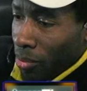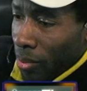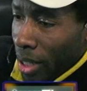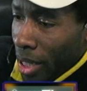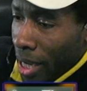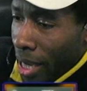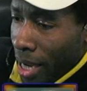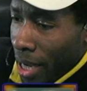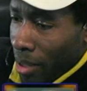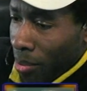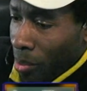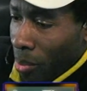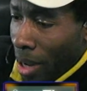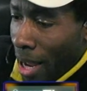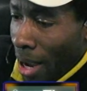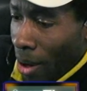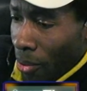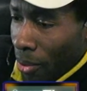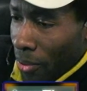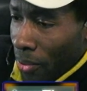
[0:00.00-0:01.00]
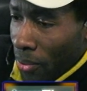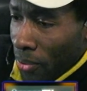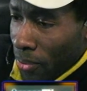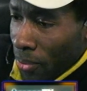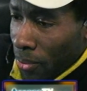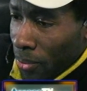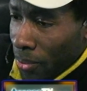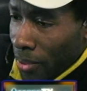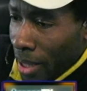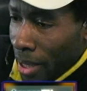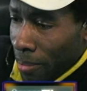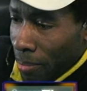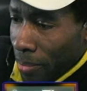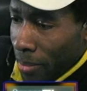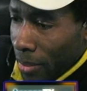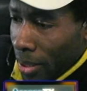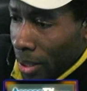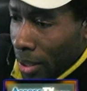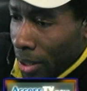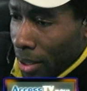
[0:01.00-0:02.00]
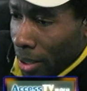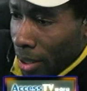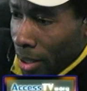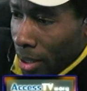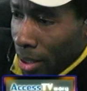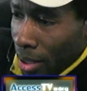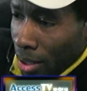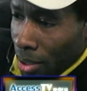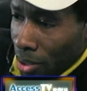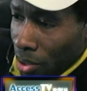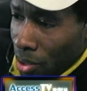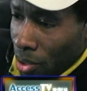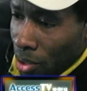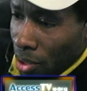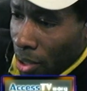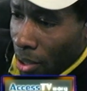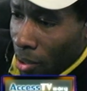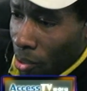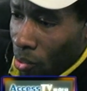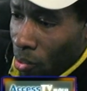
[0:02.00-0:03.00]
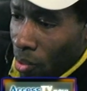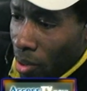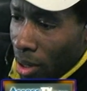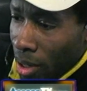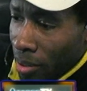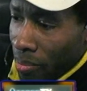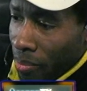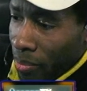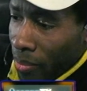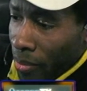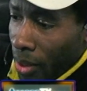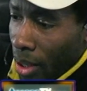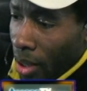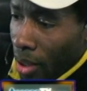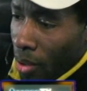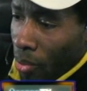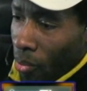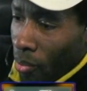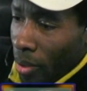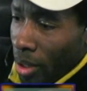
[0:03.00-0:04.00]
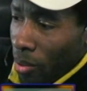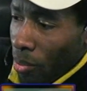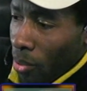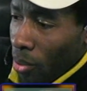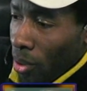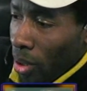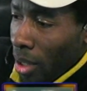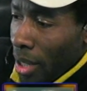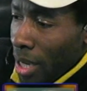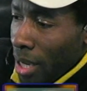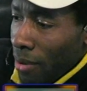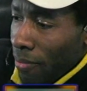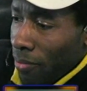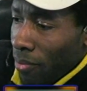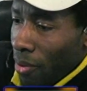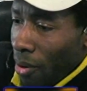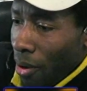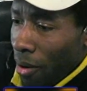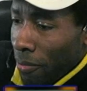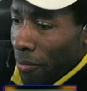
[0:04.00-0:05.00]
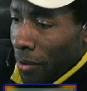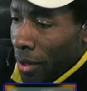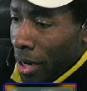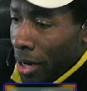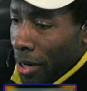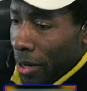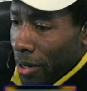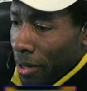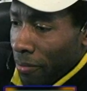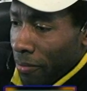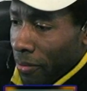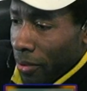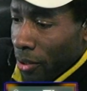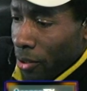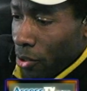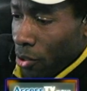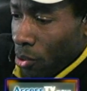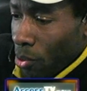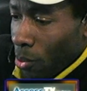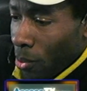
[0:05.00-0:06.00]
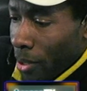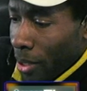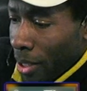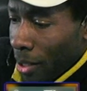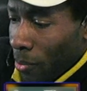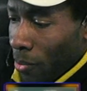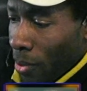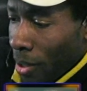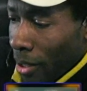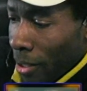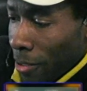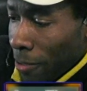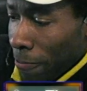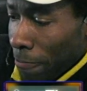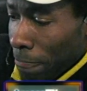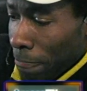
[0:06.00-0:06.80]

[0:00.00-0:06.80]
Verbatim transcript: we can't power through them. So uh, we will leave off here at verse 21.